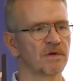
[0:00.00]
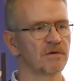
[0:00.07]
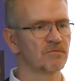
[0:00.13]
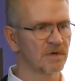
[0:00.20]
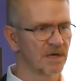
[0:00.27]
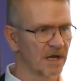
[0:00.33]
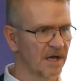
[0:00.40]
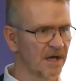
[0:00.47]

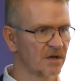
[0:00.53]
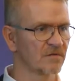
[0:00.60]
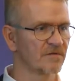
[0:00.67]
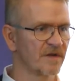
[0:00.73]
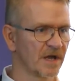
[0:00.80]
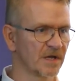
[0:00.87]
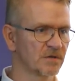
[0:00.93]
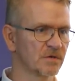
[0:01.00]
rely on
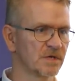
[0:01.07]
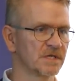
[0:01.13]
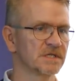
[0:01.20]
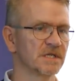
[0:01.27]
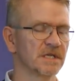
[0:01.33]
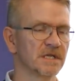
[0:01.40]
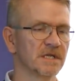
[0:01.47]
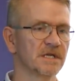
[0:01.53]
factories
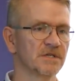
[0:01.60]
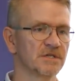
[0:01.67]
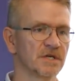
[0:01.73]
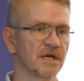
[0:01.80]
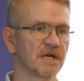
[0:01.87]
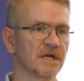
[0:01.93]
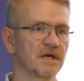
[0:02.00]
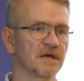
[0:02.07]
in
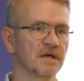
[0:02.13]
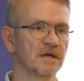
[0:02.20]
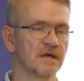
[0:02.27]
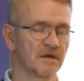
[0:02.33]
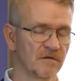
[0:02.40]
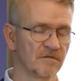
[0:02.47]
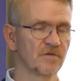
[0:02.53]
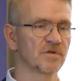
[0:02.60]
China
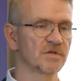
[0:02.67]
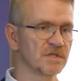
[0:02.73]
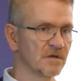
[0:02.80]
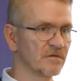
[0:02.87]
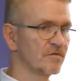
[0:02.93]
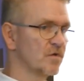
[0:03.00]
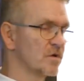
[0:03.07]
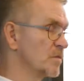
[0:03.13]
first and
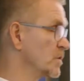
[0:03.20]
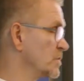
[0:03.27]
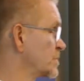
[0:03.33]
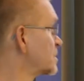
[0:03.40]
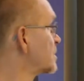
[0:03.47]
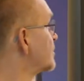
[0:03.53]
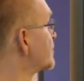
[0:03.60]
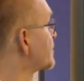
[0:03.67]
foremost.
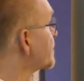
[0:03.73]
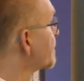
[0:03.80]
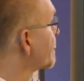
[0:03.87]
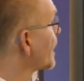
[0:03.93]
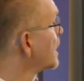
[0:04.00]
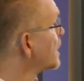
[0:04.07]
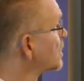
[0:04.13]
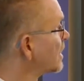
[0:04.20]

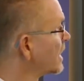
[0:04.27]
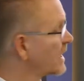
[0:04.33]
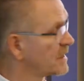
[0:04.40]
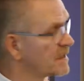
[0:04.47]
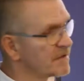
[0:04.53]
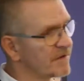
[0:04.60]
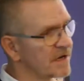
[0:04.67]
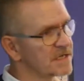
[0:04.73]

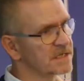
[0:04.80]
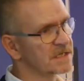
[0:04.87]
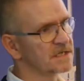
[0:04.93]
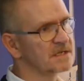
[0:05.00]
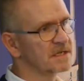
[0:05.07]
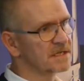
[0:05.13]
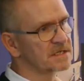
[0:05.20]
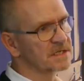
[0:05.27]
Connected devices,
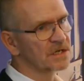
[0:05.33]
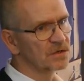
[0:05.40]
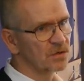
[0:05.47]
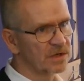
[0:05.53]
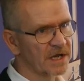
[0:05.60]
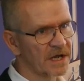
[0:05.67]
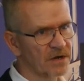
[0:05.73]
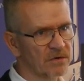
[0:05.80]
this is a new
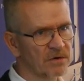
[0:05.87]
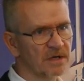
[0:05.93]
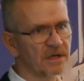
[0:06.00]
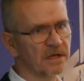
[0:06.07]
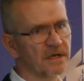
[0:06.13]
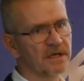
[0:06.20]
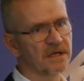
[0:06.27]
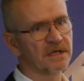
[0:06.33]

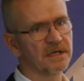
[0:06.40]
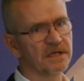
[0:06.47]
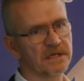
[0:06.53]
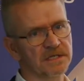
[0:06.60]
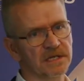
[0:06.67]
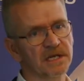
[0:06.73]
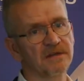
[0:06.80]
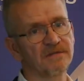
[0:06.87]
category in
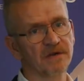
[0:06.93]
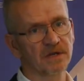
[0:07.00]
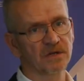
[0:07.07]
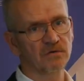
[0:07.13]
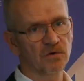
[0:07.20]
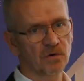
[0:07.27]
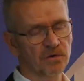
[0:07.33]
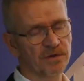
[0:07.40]
significant
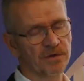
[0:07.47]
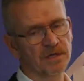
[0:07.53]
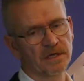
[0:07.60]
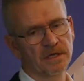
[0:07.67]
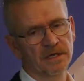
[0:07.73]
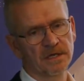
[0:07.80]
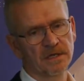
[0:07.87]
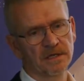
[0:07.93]
growth.
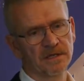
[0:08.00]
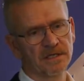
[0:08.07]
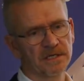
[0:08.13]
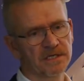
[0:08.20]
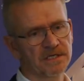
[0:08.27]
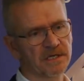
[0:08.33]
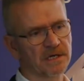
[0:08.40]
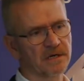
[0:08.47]

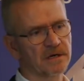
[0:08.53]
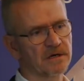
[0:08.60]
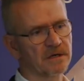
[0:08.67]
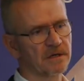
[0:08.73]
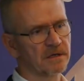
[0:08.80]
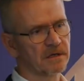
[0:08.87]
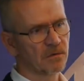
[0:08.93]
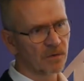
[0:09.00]
These are
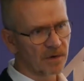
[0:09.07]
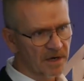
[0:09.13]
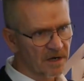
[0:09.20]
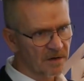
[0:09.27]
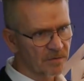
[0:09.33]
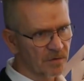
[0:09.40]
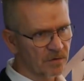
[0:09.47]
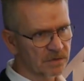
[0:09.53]

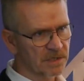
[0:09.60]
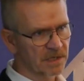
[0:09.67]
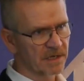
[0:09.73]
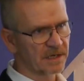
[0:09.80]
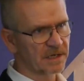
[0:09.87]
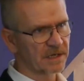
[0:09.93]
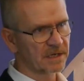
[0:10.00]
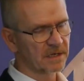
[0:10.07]
wearables
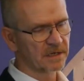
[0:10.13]
like